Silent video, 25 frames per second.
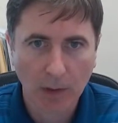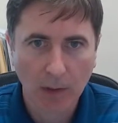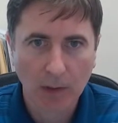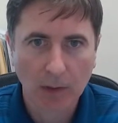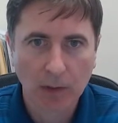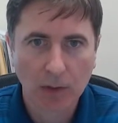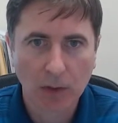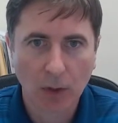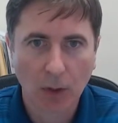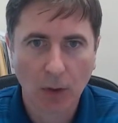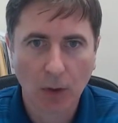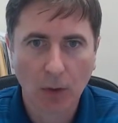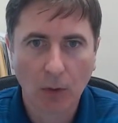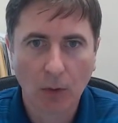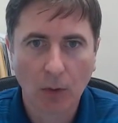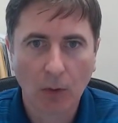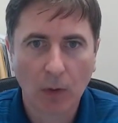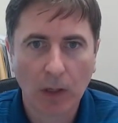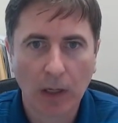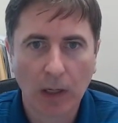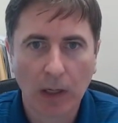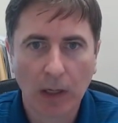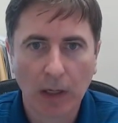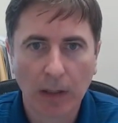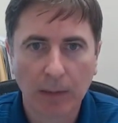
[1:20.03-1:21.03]

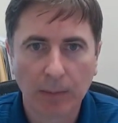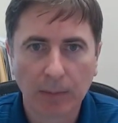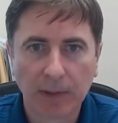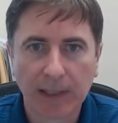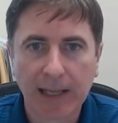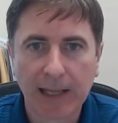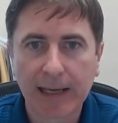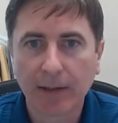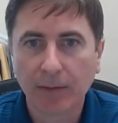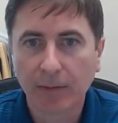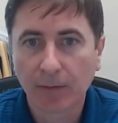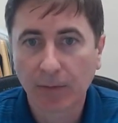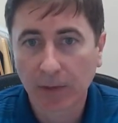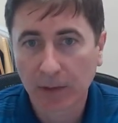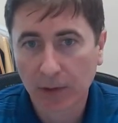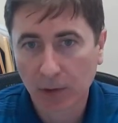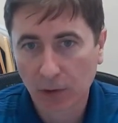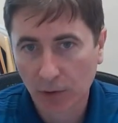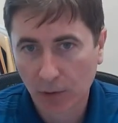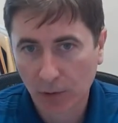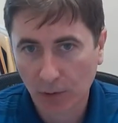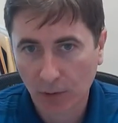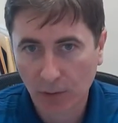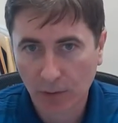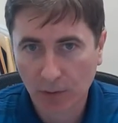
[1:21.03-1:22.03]
So light
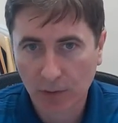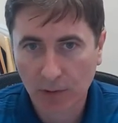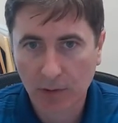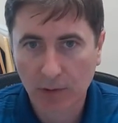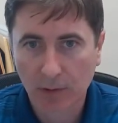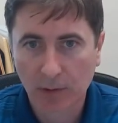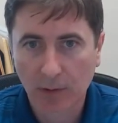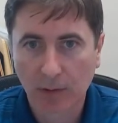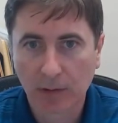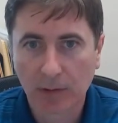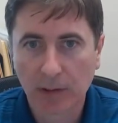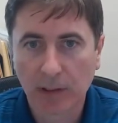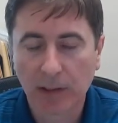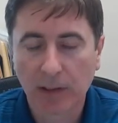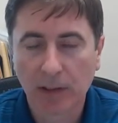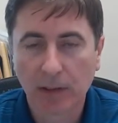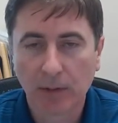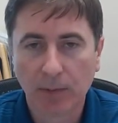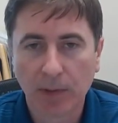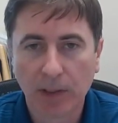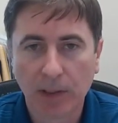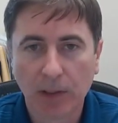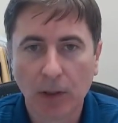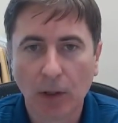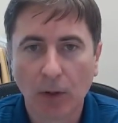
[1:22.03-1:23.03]
fixtures need to
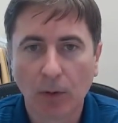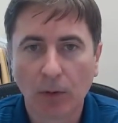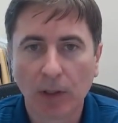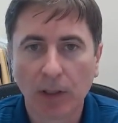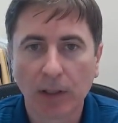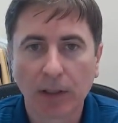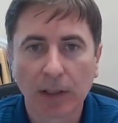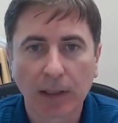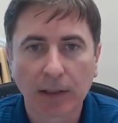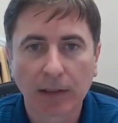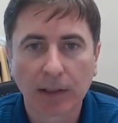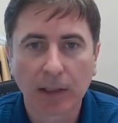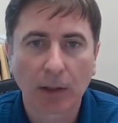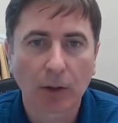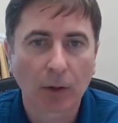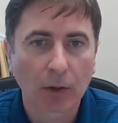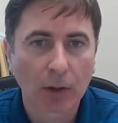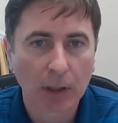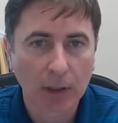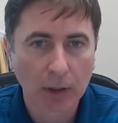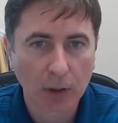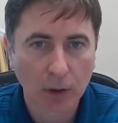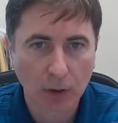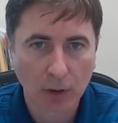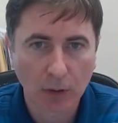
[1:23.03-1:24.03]
be noted that they're
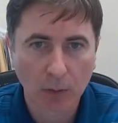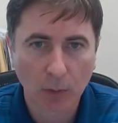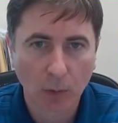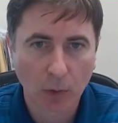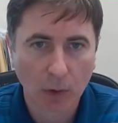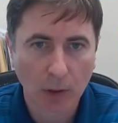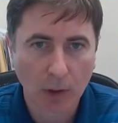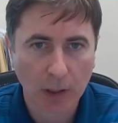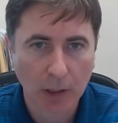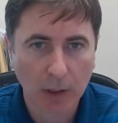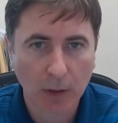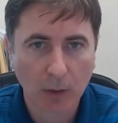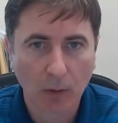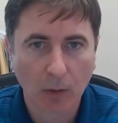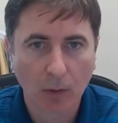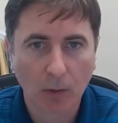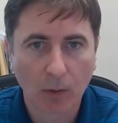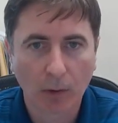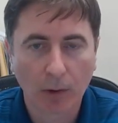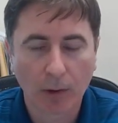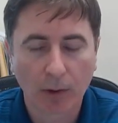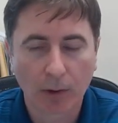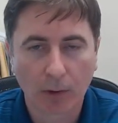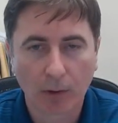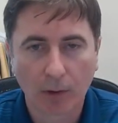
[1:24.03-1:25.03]
in good working
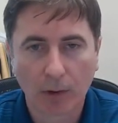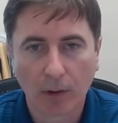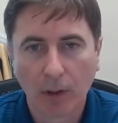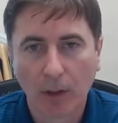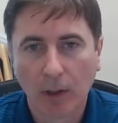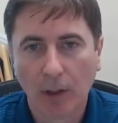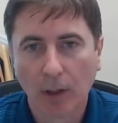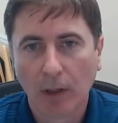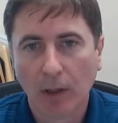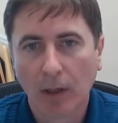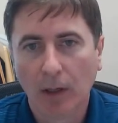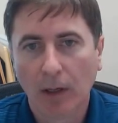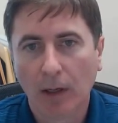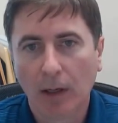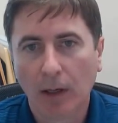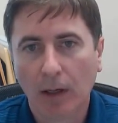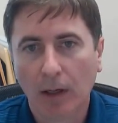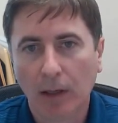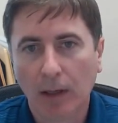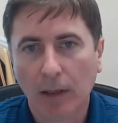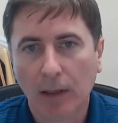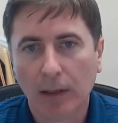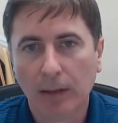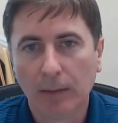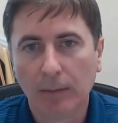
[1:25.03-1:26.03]
order,
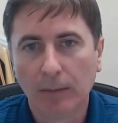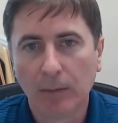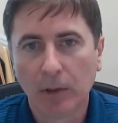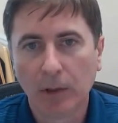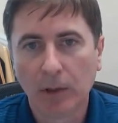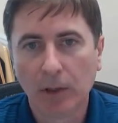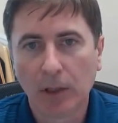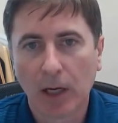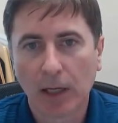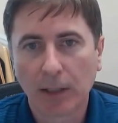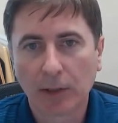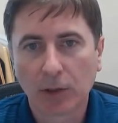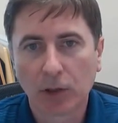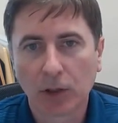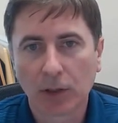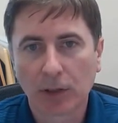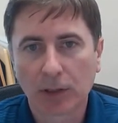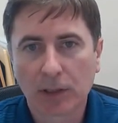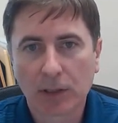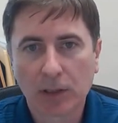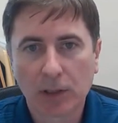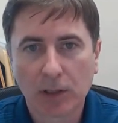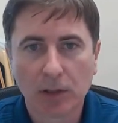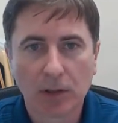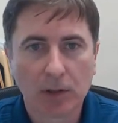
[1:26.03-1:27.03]
not
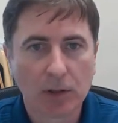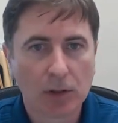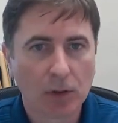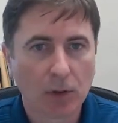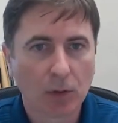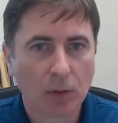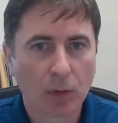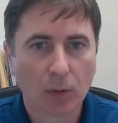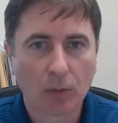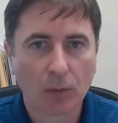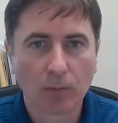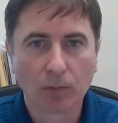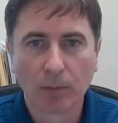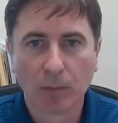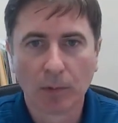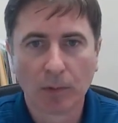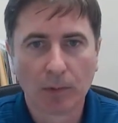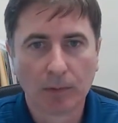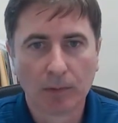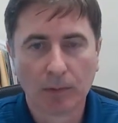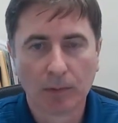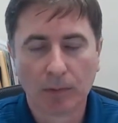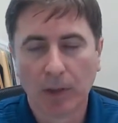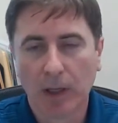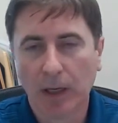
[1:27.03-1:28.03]
just
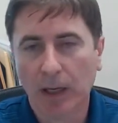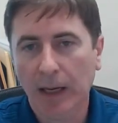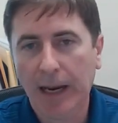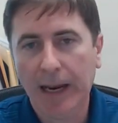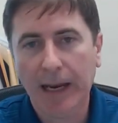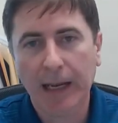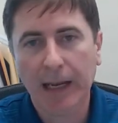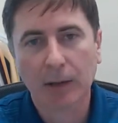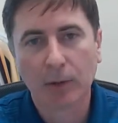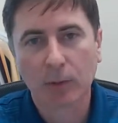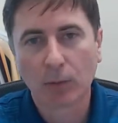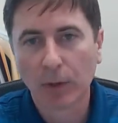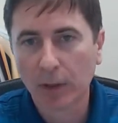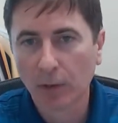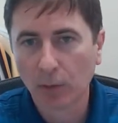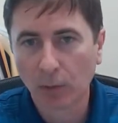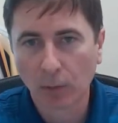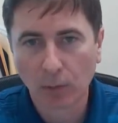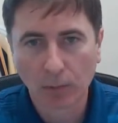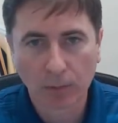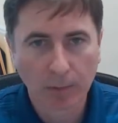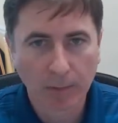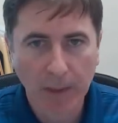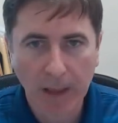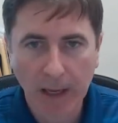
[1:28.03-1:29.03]
the
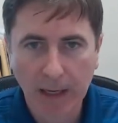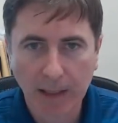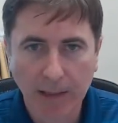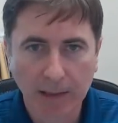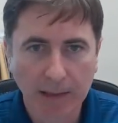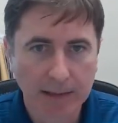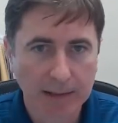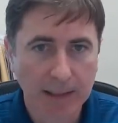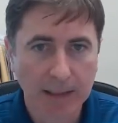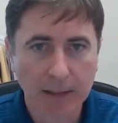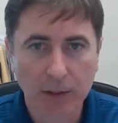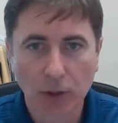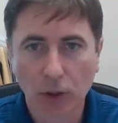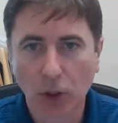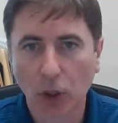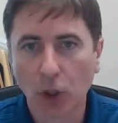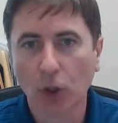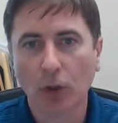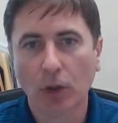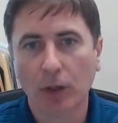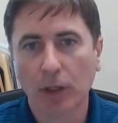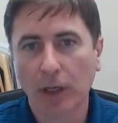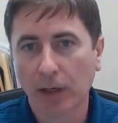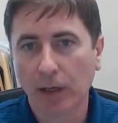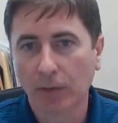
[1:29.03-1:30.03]
handwritten thing that says
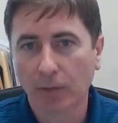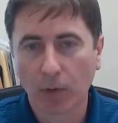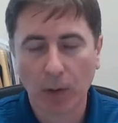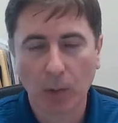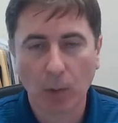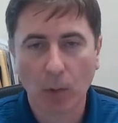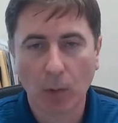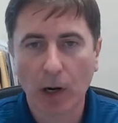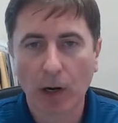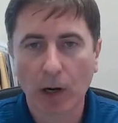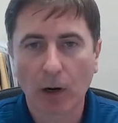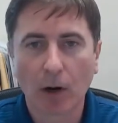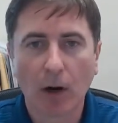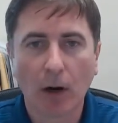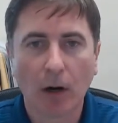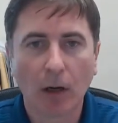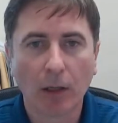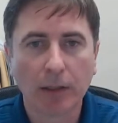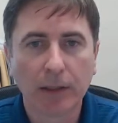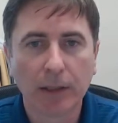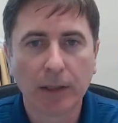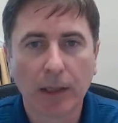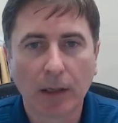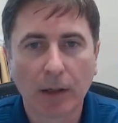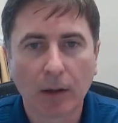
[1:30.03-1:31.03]
good everywhere
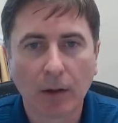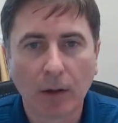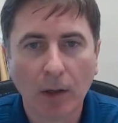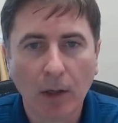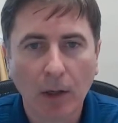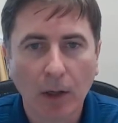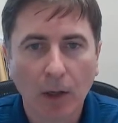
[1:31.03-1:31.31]
on there.